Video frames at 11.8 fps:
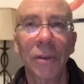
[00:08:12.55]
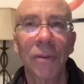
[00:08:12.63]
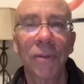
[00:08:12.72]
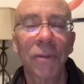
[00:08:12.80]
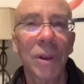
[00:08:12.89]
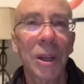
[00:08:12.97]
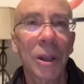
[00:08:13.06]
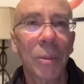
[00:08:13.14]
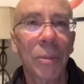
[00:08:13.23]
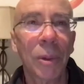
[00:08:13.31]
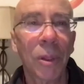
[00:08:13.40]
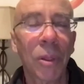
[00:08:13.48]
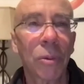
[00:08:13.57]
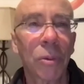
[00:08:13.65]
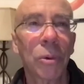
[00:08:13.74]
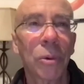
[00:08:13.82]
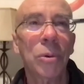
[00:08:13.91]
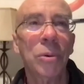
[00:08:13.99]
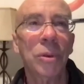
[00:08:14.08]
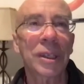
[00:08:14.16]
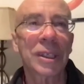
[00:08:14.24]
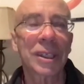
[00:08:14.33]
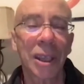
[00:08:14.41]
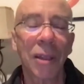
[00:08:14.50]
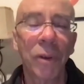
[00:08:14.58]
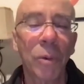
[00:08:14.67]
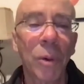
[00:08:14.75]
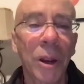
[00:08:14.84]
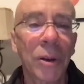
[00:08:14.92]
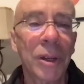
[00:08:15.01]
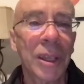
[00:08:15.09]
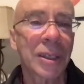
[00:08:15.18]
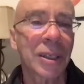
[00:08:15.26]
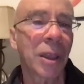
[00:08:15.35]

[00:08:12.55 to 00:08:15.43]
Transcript: freedom through self-awareness